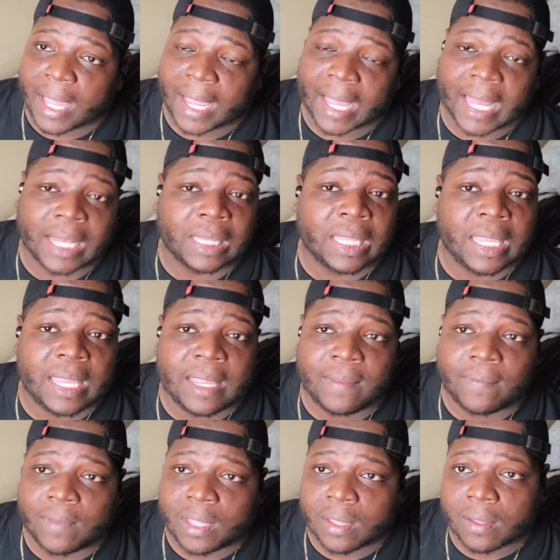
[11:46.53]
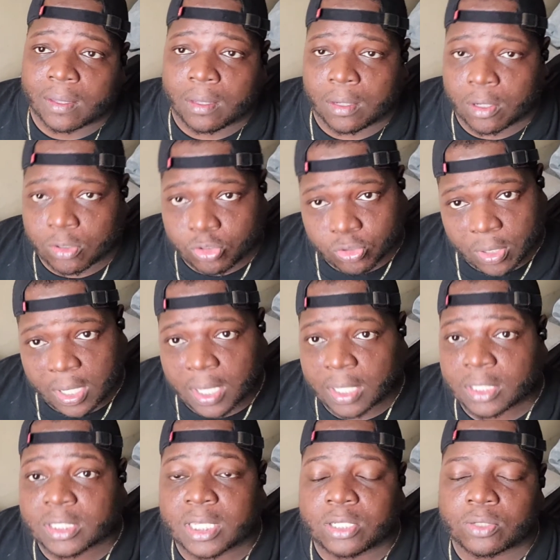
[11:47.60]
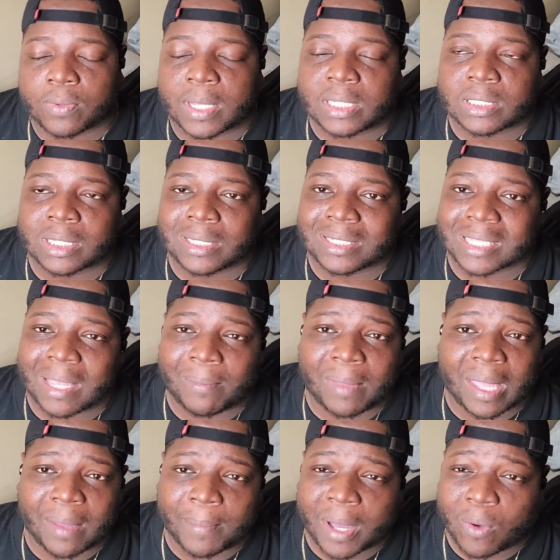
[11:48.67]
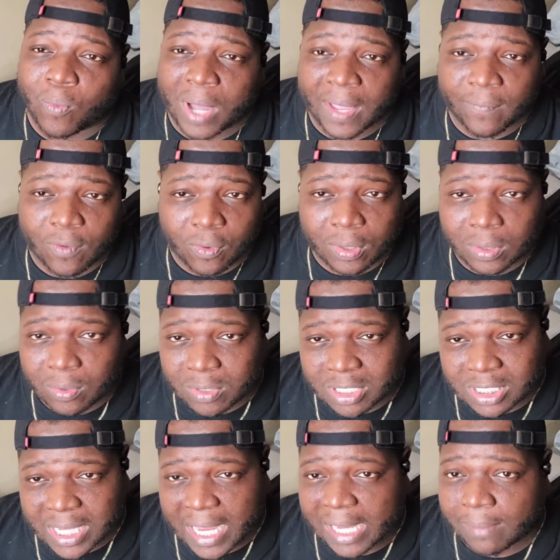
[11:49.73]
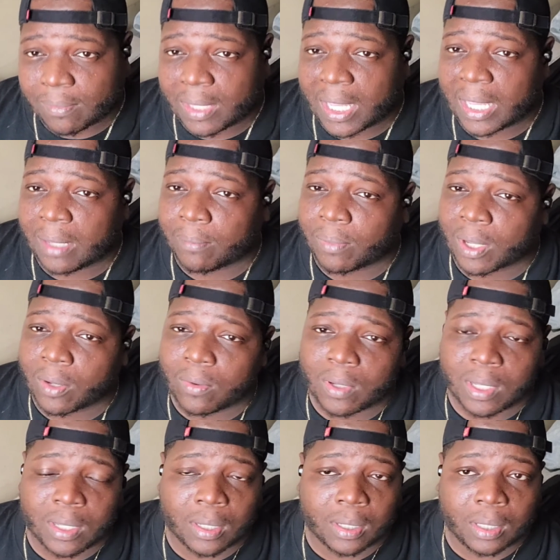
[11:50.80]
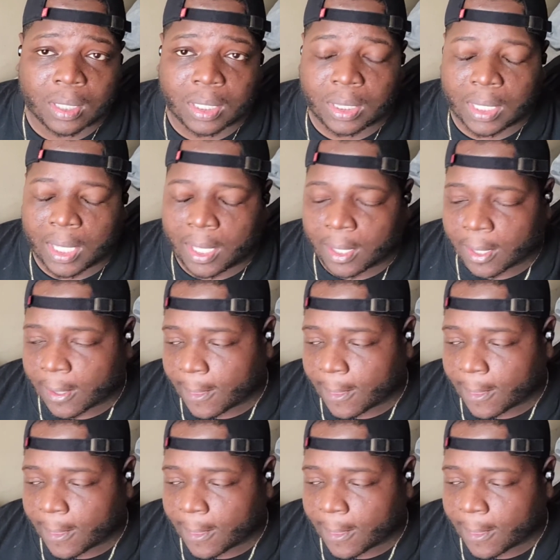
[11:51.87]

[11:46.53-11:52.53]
gotta leave. Drug situation. He said, man, my wife going through the same thing, bro. Good luck.